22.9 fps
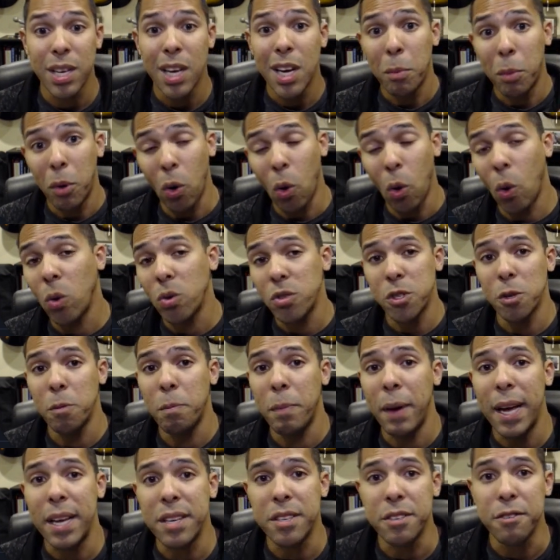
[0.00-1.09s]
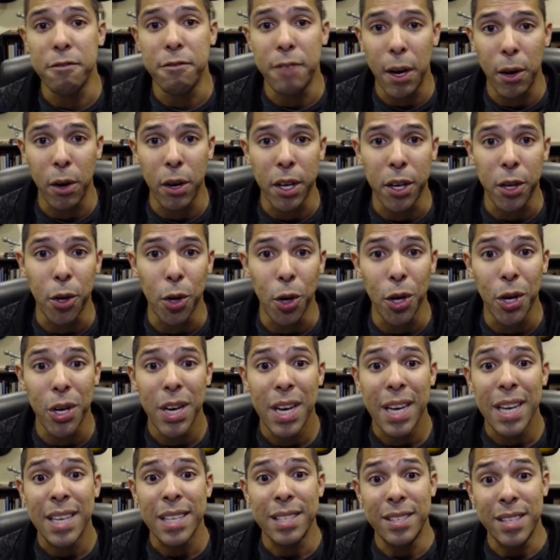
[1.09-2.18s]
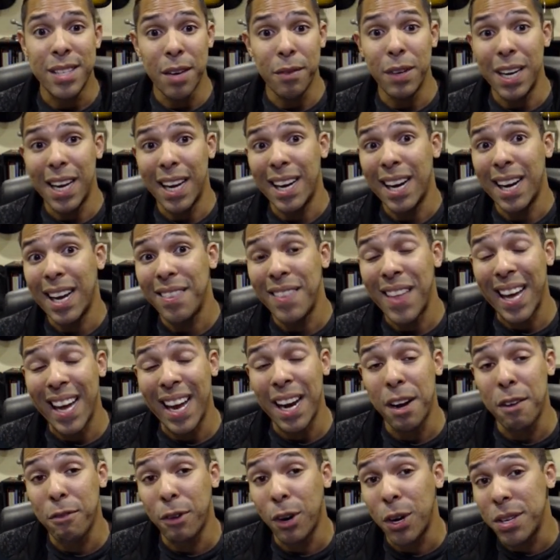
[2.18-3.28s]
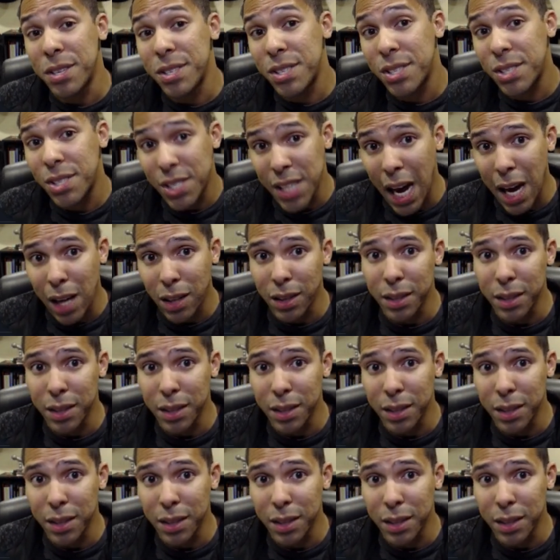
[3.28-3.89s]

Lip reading: but also pays a very good dividend and a very solid